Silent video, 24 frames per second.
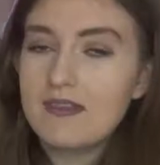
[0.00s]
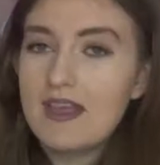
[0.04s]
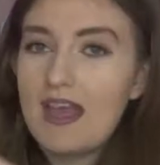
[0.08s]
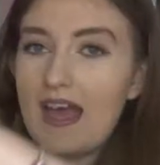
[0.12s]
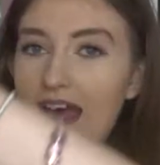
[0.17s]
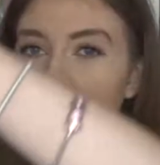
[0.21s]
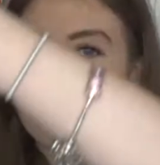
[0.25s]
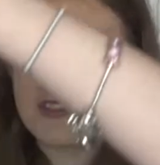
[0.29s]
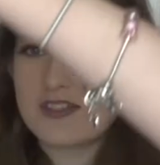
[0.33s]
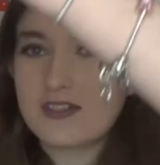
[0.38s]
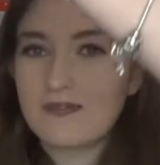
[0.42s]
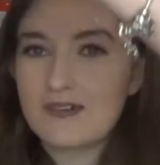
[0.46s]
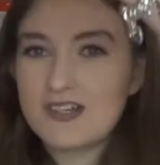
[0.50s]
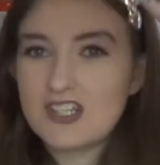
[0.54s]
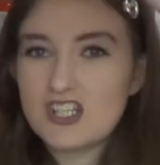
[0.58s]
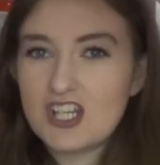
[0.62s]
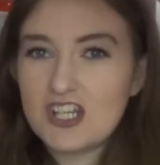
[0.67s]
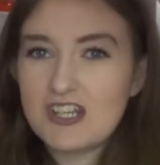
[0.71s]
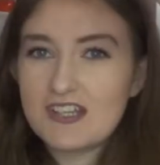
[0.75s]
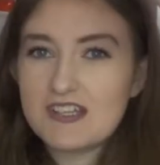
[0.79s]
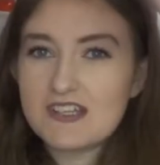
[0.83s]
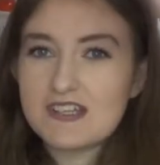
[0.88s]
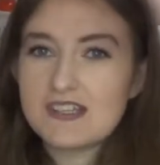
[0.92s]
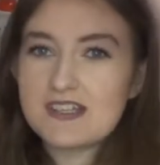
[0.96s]
Yeah, so as you
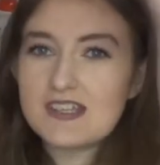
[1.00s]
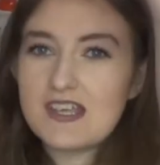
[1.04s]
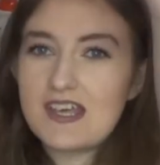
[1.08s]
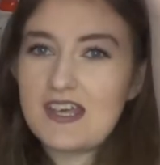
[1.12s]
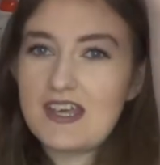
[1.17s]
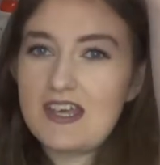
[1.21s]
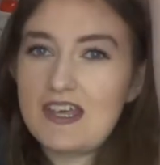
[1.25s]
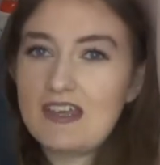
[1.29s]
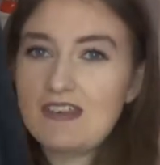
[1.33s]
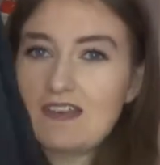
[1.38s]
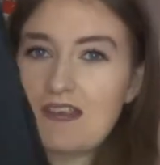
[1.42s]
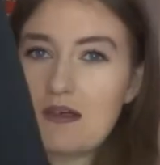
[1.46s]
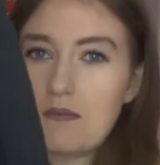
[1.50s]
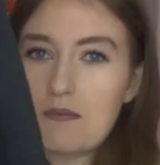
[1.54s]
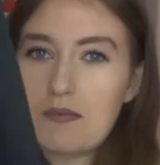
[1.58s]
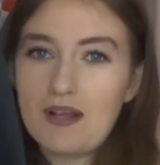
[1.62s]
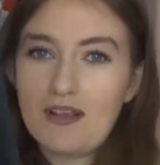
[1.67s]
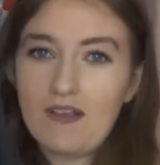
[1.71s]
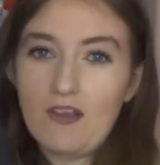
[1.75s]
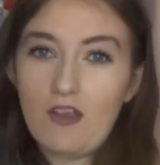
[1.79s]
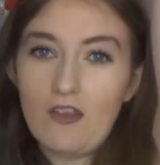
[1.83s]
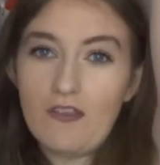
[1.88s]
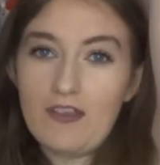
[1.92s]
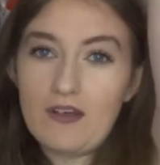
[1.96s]
can see the
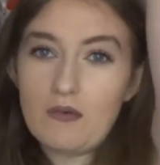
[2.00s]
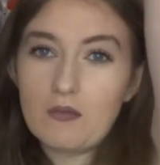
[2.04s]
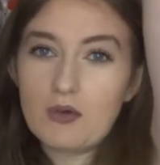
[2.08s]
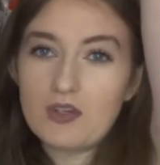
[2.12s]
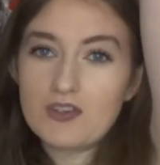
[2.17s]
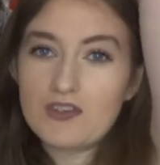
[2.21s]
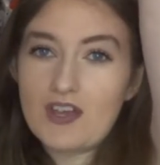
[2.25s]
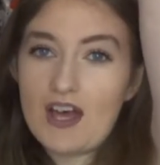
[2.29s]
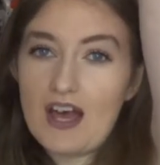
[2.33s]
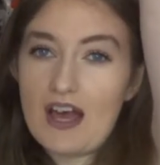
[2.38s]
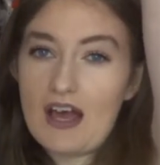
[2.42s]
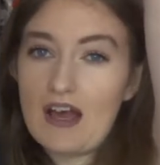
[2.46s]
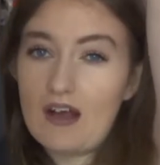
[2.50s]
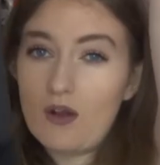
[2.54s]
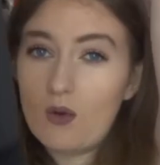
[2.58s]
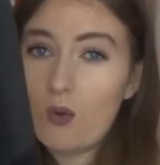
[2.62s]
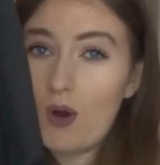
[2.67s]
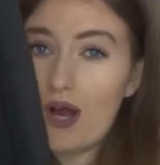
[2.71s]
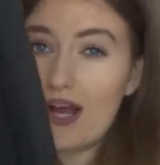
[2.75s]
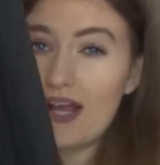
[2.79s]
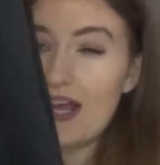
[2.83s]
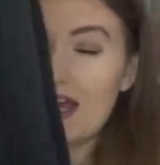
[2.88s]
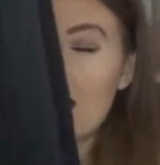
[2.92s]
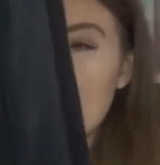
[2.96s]
PrettyLittleThing ones are
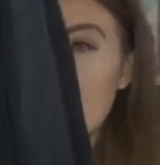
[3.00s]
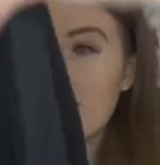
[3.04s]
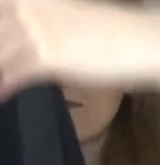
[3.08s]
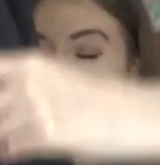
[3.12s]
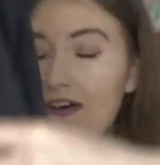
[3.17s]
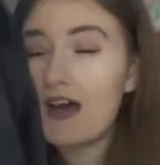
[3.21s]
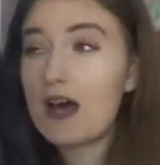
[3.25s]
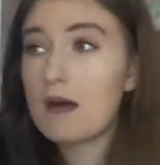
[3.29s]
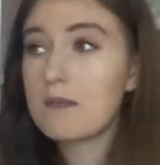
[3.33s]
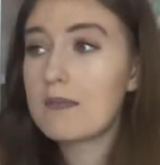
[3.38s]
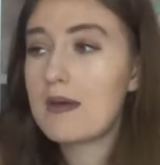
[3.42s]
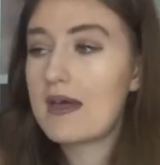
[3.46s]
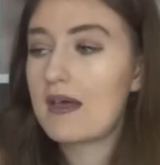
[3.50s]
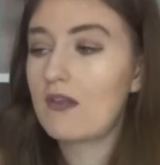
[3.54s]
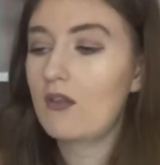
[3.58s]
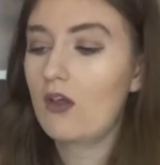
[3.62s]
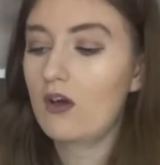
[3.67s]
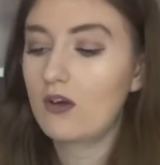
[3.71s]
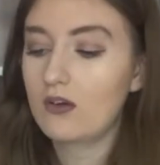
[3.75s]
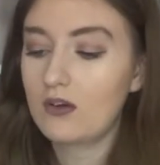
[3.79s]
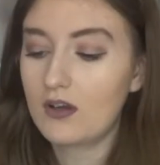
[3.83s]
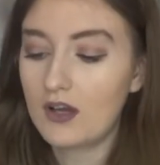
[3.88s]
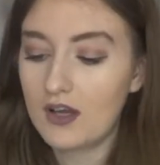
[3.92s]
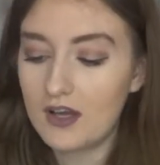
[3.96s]
quite a fair bit
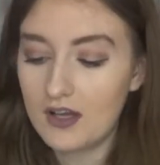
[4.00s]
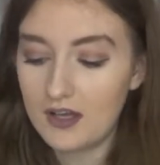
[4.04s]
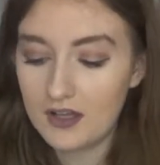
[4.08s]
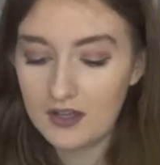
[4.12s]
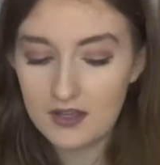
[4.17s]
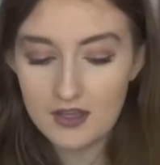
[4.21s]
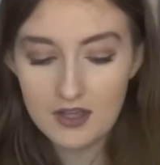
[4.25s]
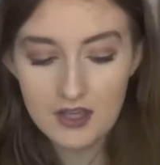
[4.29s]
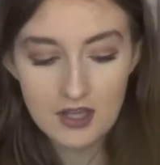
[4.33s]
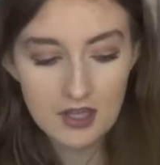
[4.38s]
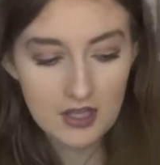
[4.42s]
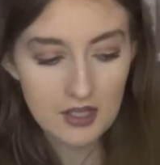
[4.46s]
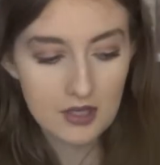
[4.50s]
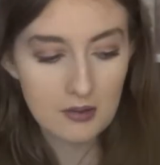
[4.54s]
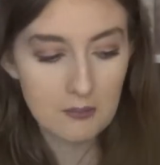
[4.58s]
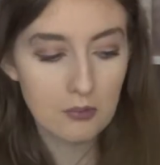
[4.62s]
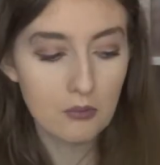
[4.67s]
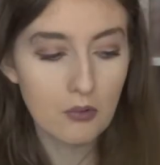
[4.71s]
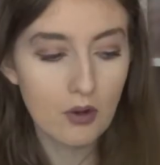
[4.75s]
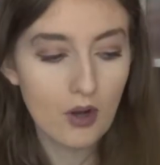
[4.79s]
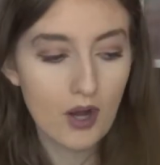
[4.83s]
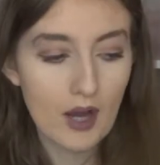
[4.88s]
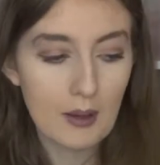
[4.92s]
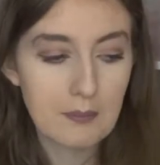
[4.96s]
longer,
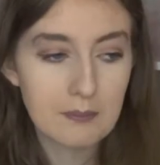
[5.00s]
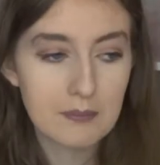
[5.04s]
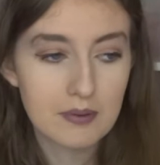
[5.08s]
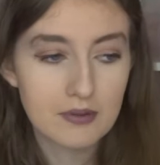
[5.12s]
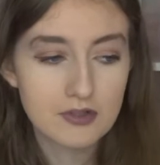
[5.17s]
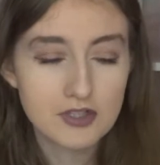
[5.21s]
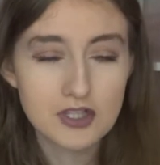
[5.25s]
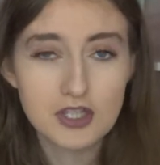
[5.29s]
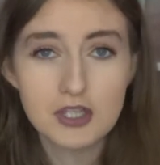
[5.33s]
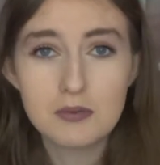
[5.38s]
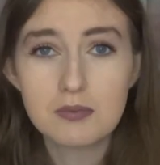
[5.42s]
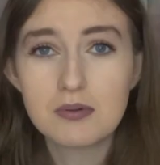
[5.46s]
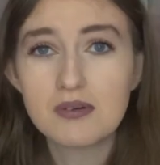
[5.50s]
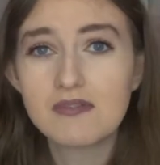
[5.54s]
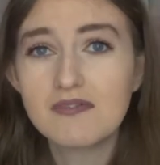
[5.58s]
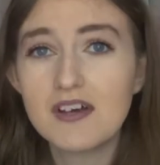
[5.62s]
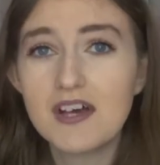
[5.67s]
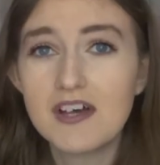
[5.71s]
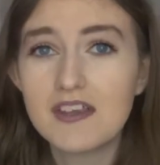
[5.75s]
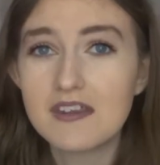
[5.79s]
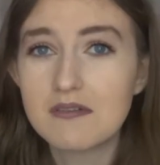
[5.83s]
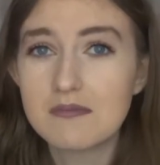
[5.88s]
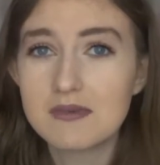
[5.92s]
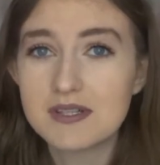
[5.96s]
but I do
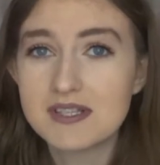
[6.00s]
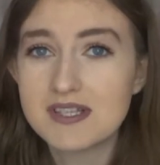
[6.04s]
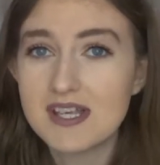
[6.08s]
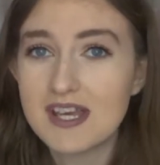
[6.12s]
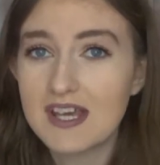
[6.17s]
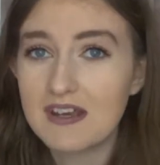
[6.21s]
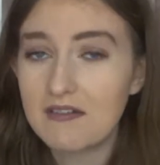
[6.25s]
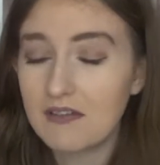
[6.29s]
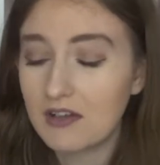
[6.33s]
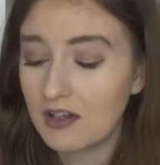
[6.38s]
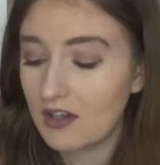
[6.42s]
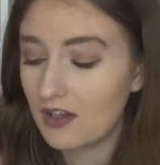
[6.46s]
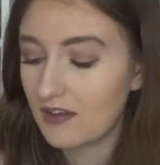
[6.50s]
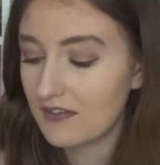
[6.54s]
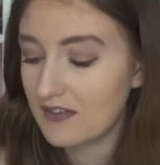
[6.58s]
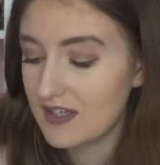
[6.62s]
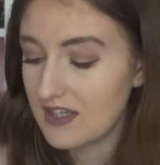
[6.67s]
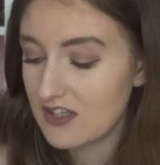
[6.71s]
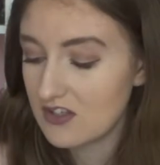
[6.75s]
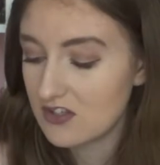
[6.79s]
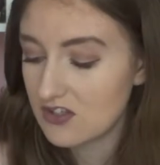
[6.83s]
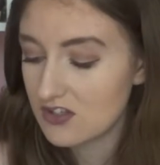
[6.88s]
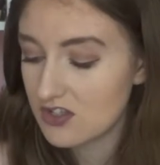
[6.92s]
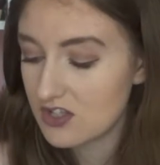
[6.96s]
prefer the material on
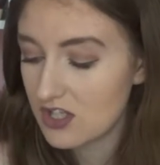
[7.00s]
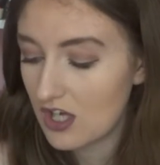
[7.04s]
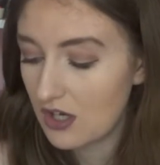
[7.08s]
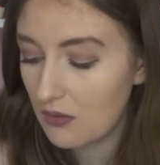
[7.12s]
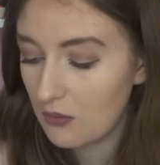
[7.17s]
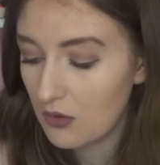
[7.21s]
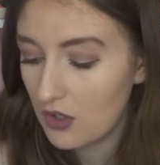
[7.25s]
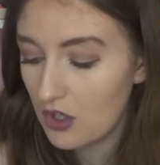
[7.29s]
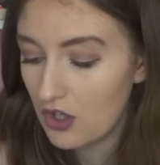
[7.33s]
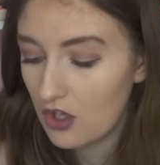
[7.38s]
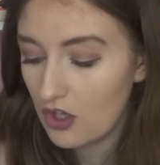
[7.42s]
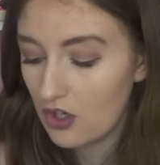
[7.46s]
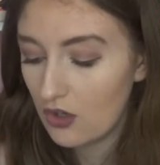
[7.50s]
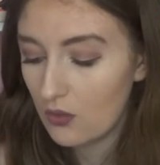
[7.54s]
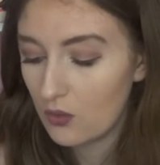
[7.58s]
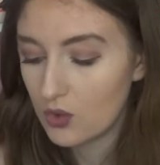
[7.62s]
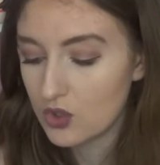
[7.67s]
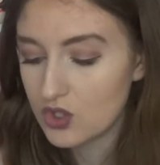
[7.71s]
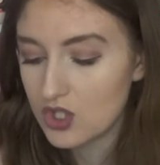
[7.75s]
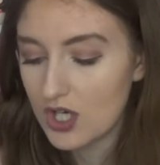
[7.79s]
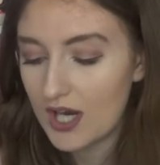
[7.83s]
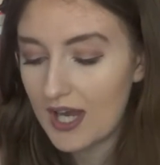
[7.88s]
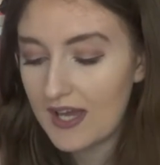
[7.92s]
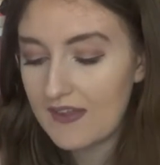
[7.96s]
these, so we'll
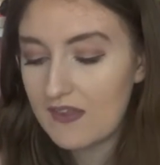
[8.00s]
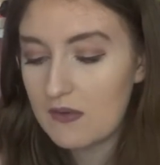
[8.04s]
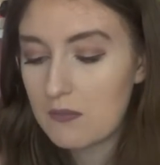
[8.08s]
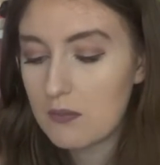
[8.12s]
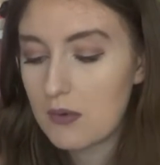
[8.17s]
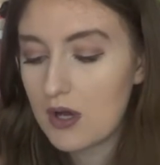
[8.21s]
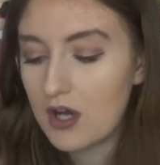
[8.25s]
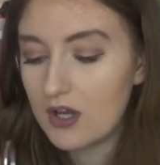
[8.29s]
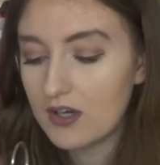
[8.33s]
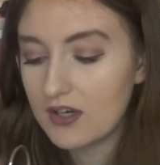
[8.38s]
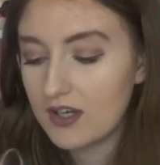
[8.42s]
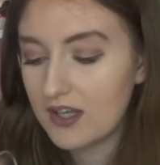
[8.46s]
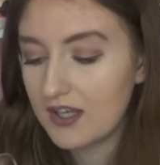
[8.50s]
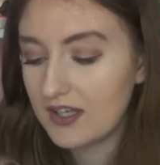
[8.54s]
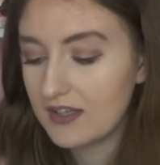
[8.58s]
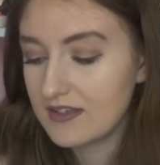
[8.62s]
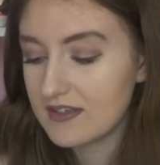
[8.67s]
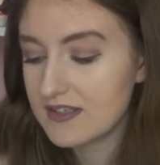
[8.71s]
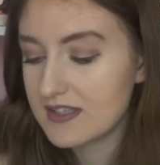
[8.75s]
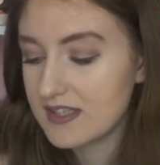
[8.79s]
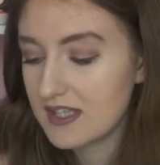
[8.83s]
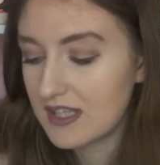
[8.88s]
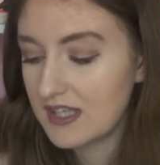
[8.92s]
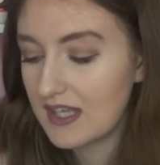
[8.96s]
try them on and
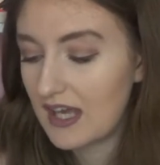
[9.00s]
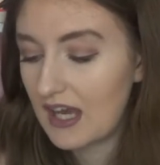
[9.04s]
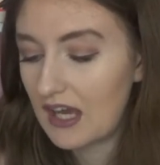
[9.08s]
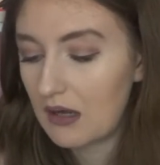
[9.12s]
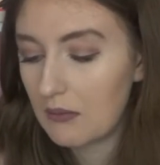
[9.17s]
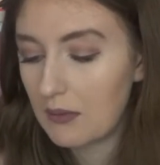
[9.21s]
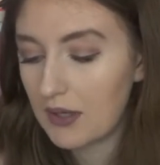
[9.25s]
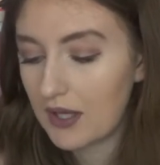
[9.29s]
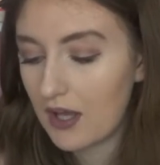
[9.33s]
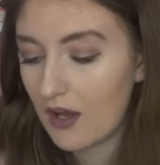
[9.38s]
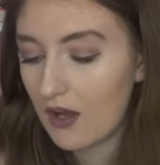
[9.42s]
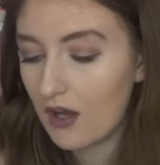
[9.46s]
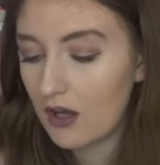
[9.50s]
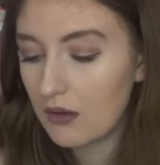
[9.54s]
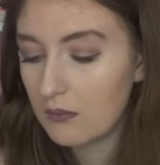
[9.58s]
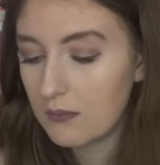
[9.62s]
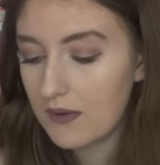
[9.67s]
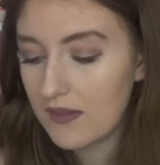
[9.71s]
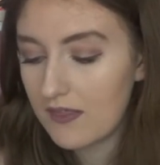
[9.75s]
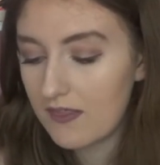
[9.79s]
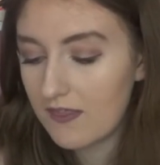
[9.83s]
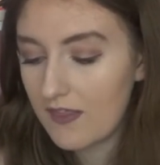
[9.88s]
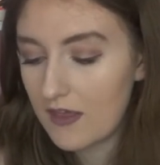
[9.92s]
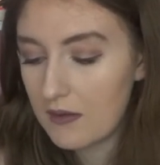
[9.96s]
see how I get on
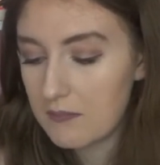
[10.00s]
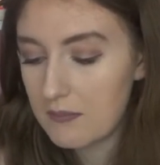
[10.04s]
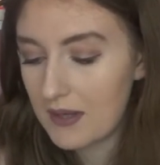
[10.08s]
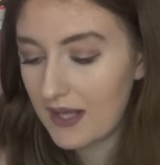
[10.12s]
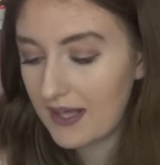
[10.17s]
with them.